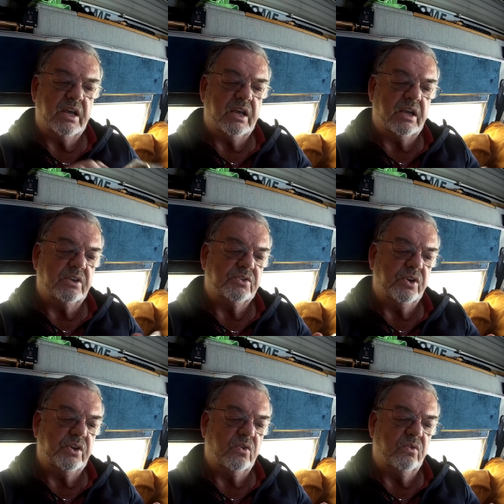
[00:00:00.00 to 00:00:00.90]
Uh, so
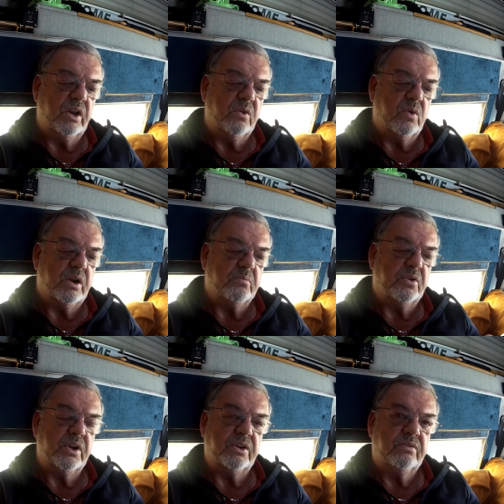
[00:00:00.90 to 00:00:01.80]
you don't really want to
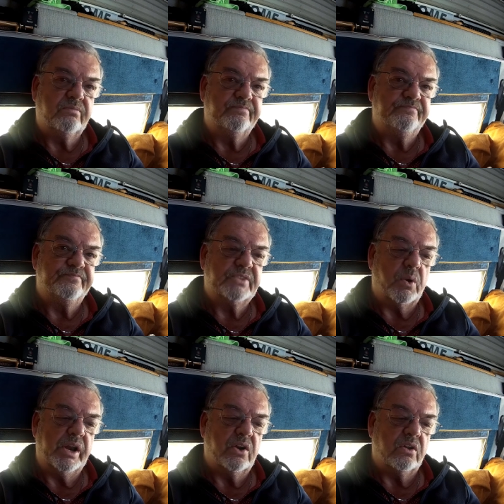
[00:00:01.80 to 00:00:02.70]
put a
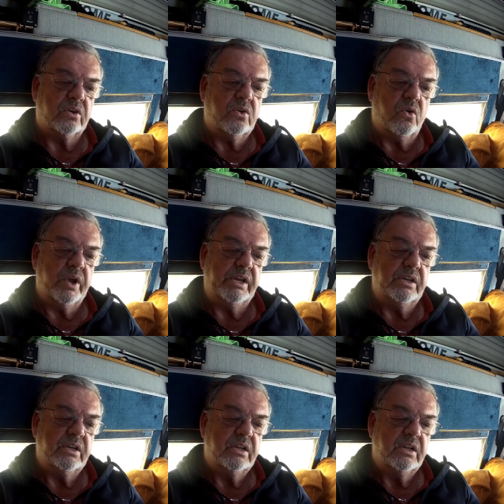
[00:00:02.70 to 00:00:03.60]
$20 coin.
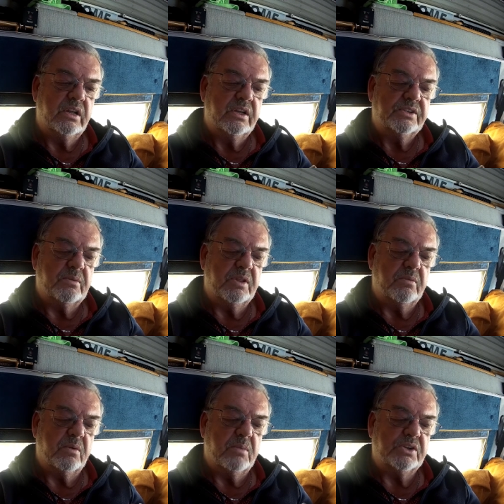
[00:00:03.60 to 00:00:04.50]
Some of them
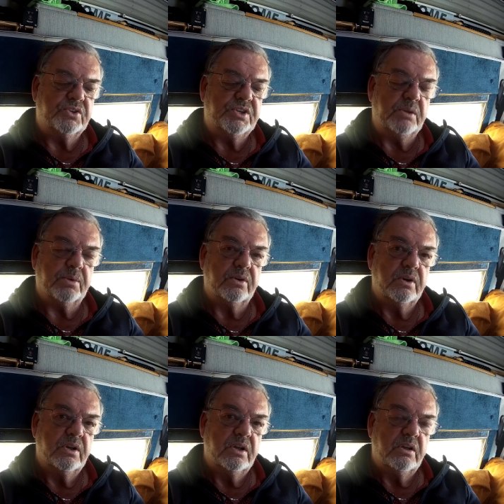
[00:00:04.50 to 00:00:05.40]
are much cheaper,
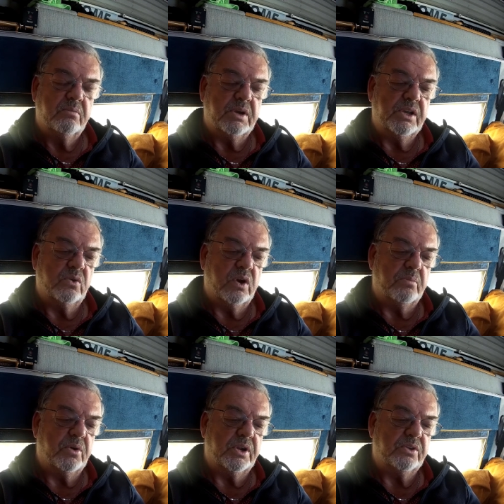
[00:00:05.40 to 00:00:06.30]
but you don't want to
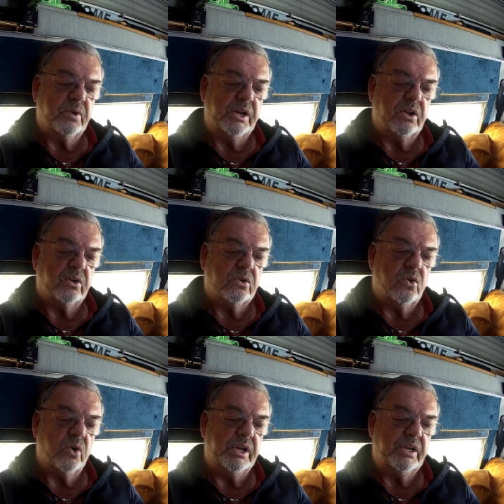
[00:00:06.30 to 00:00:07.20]
put a $20
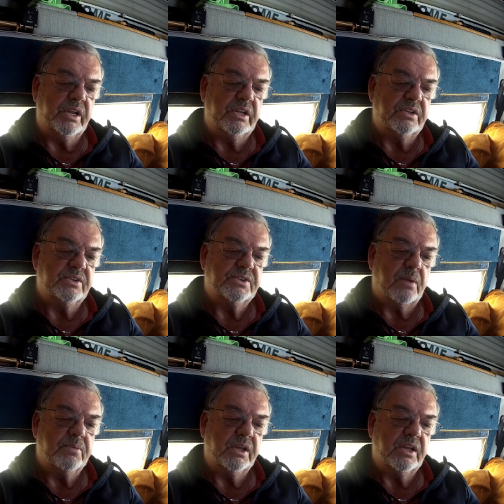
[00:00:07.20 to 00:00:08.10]
coin in
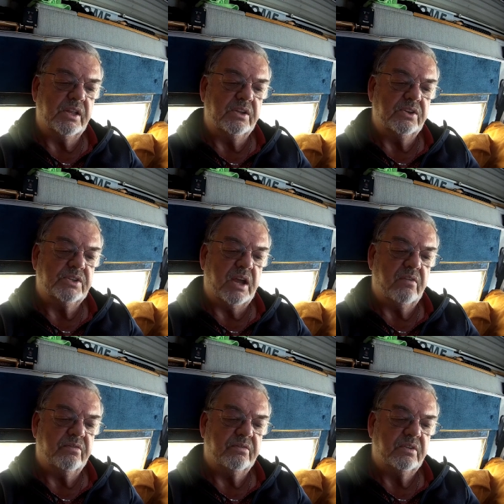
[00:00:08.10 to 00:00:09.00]
something and then just
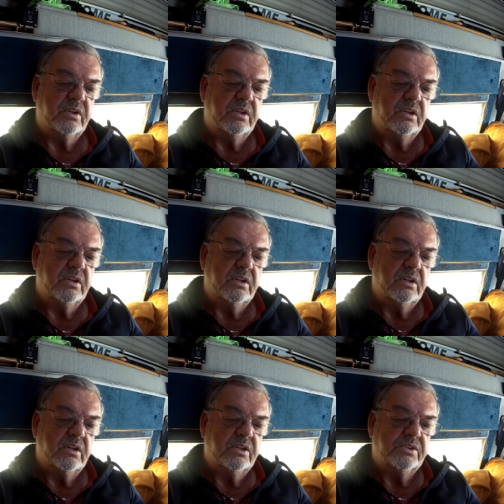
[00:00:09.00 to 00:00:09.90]
have
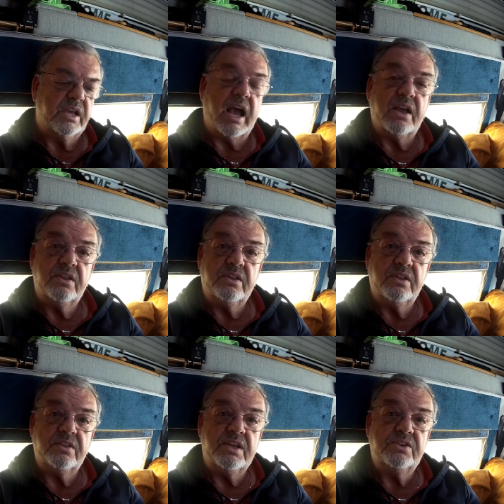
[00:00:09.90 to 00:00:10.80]
yeah,
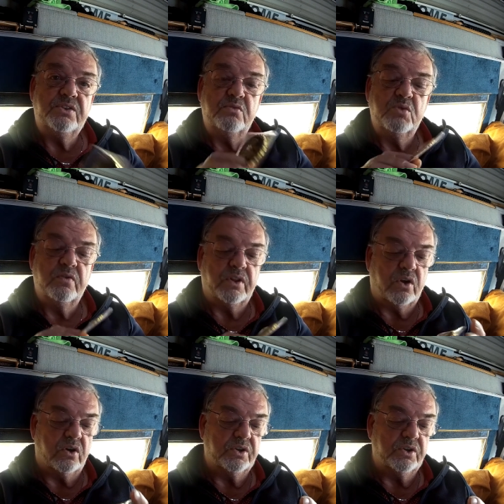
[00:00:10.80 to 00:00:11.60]
these do move along.